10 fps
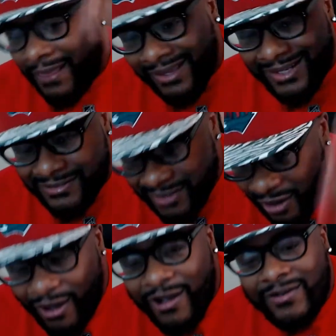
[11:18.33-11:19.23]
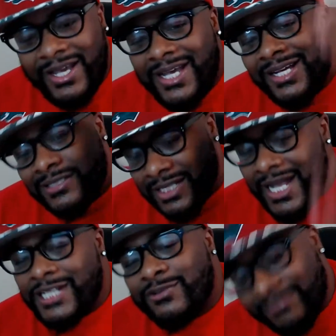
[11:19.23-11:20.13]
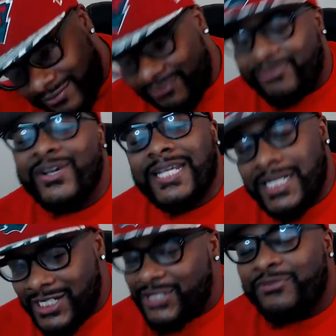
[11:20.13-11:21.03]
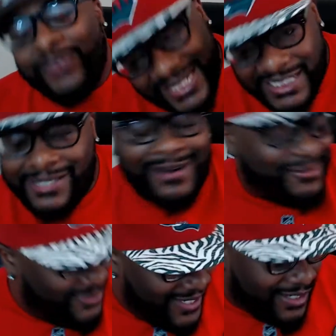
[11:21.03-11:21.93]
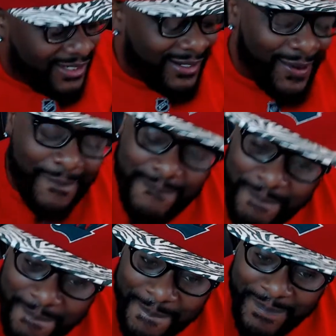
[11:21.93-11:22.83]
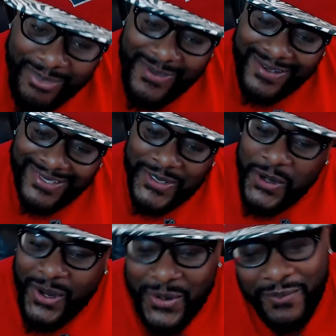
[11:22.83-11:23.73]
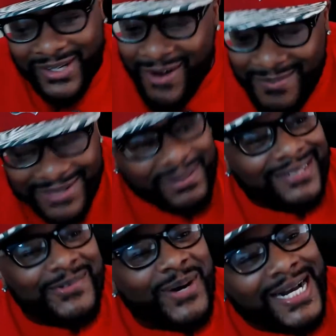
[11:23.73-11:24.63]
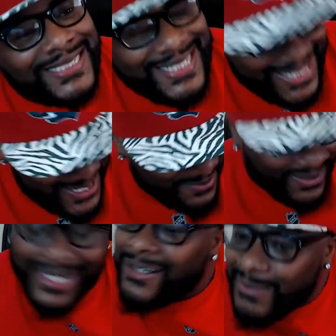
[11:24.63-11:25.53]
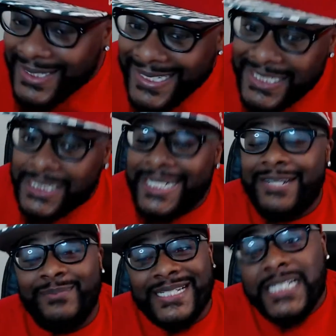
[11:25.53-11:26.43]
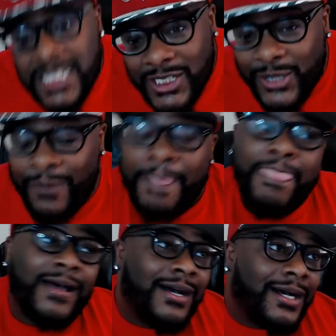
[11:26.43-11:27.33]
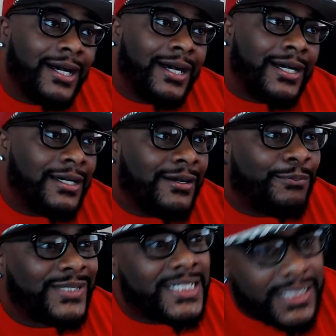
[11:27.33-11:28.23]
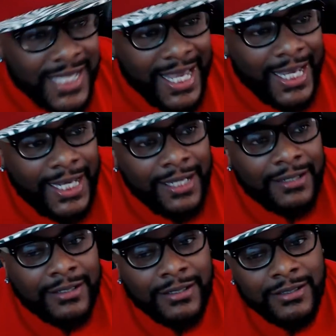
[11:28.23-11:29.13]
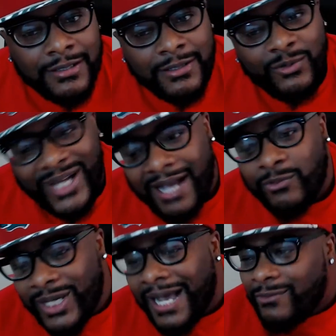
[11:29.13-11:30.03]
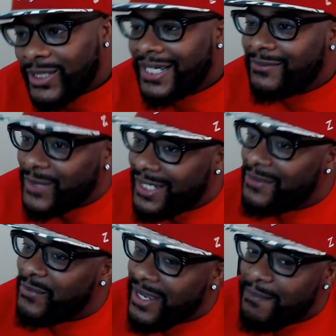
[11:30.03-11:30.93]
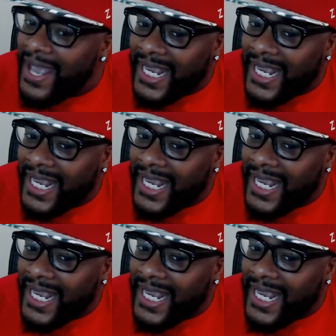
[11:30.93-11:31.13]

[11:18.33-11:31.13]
it's Ari / freaky stuff. Yeah. I know my grandma probably watching and probably gonna be listening, sister. But just say we made